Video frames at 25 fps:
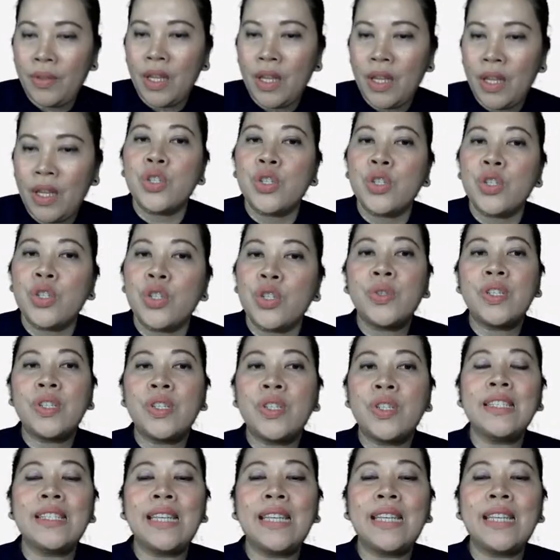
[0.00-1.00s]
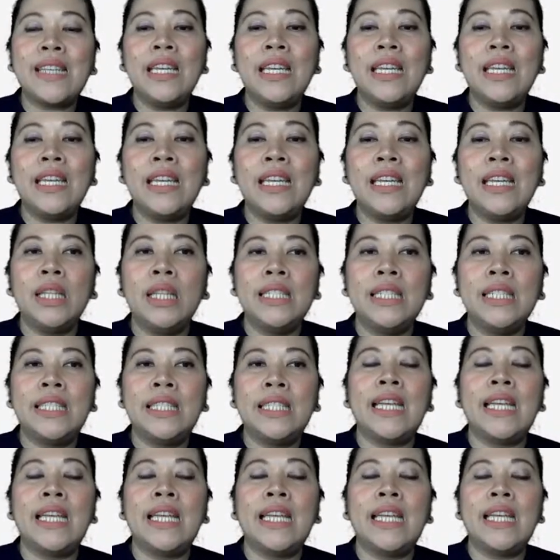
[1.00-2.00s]
So since the
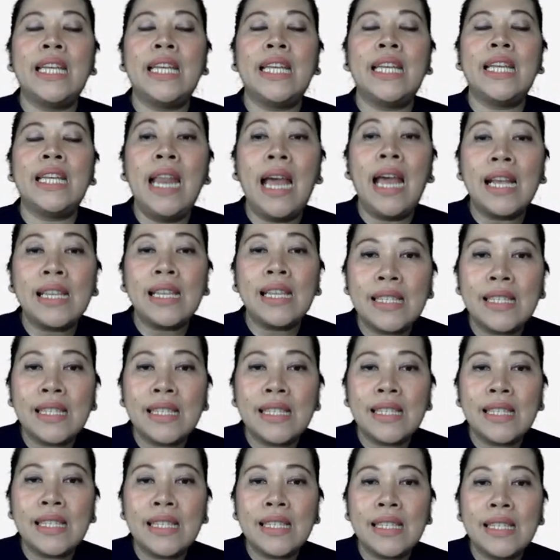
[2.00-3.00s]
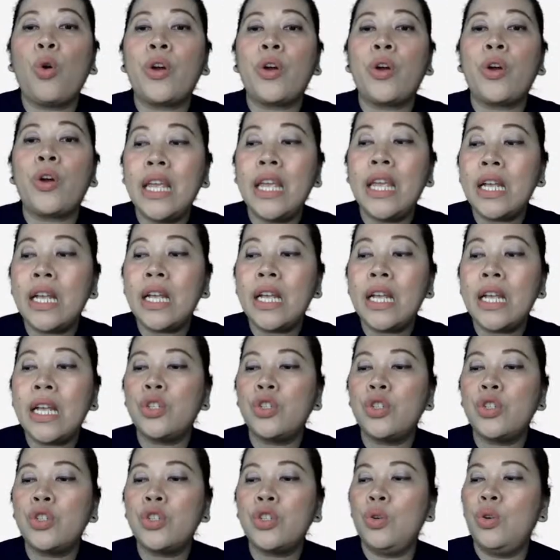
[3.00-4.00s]
inequality is less than or equal
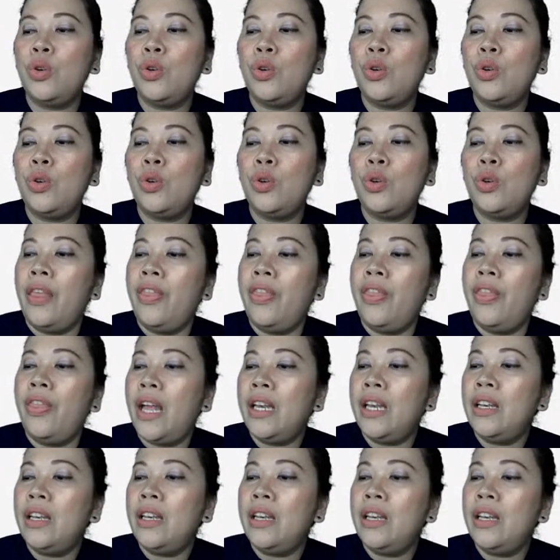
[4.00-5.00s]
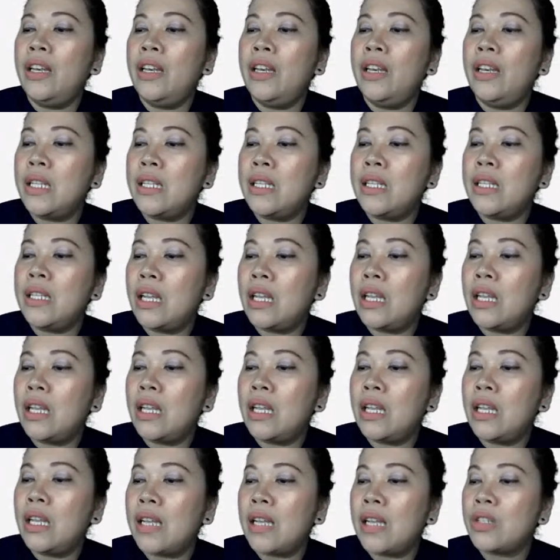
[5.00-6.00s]
to, then that means that it
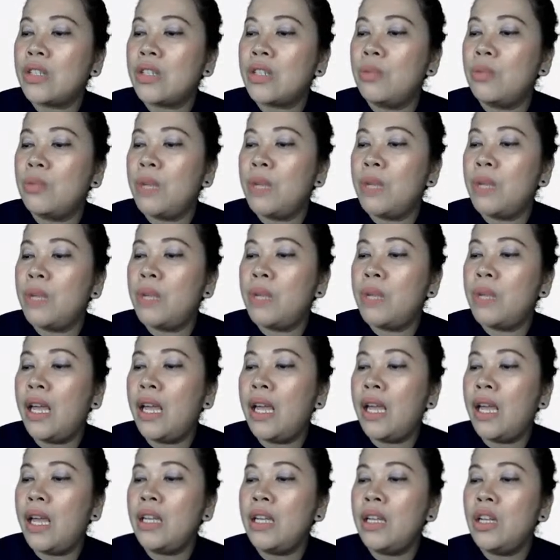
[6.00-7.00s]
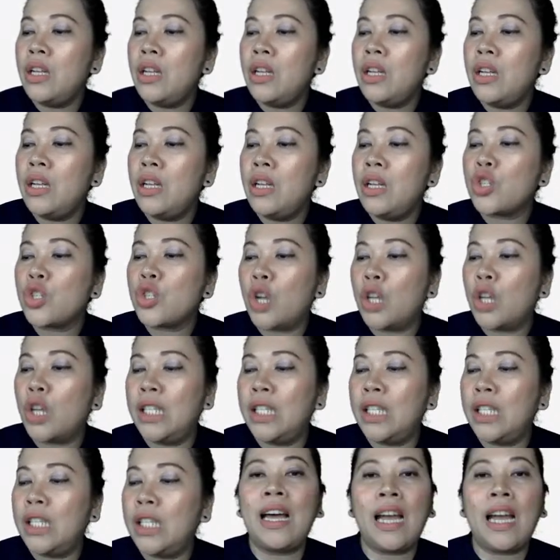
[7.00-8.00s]
has to be a
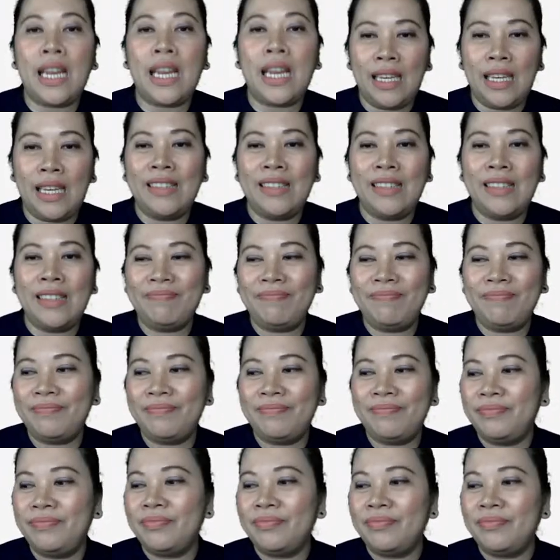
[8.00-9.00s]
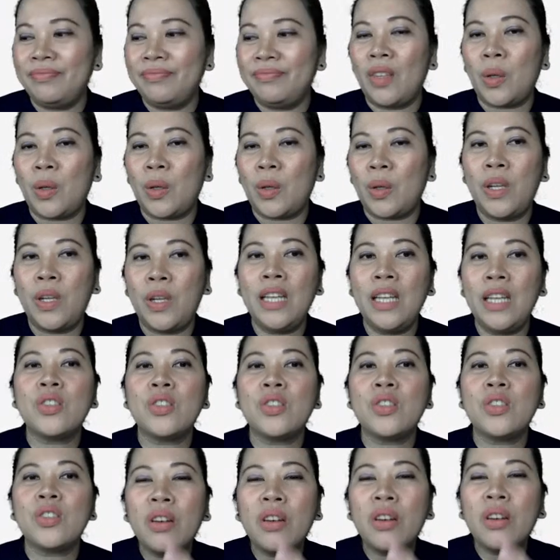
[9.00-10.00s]
solid line. Okay,
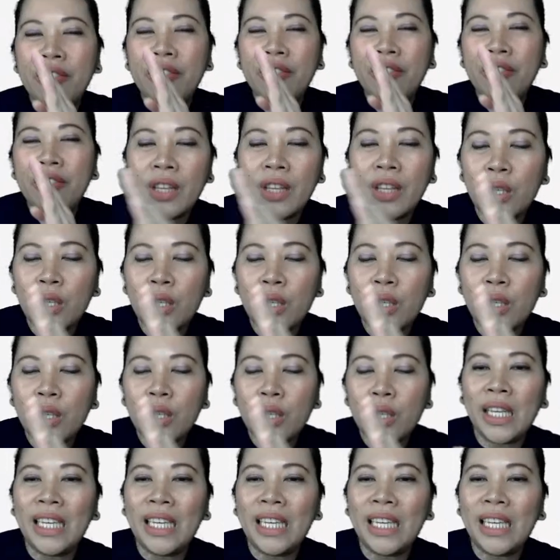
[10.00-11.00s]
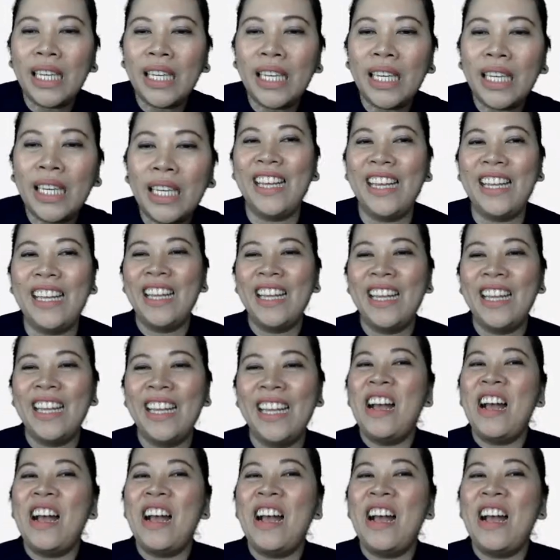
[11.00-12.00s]
sorry for the crooked line.
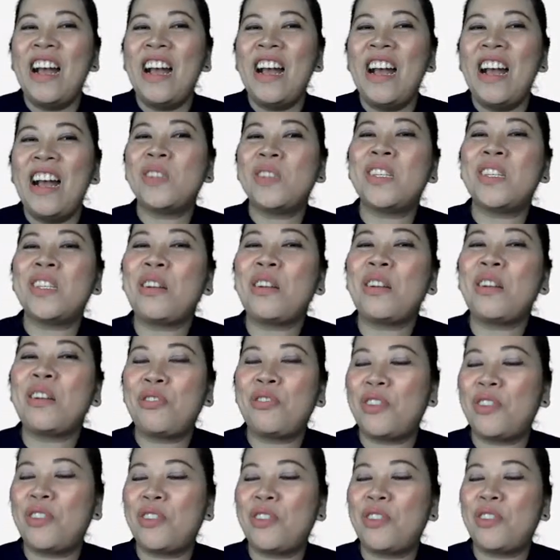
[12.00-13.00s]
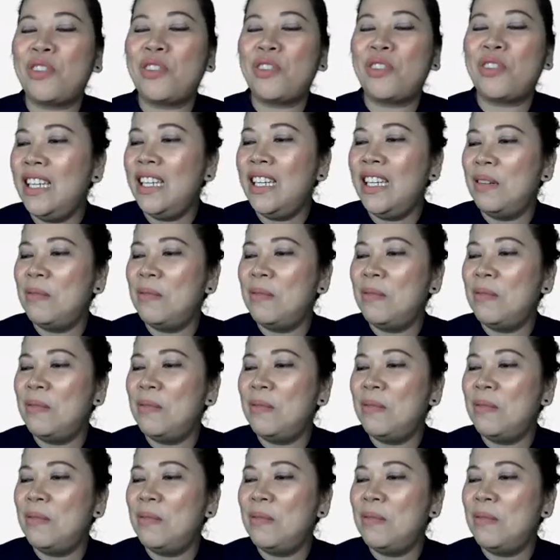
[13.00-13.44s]
I'm using a freehand